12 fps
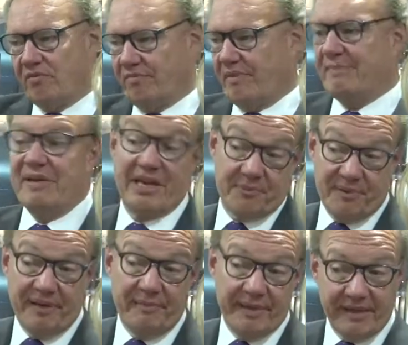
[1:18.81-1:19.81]
It's it's
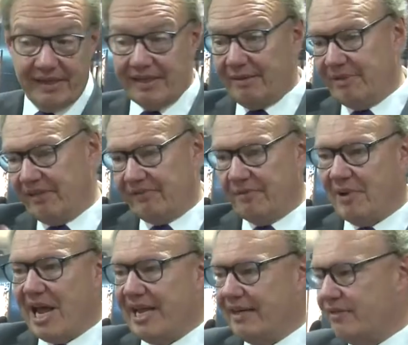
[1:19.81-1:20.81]
it's our line is time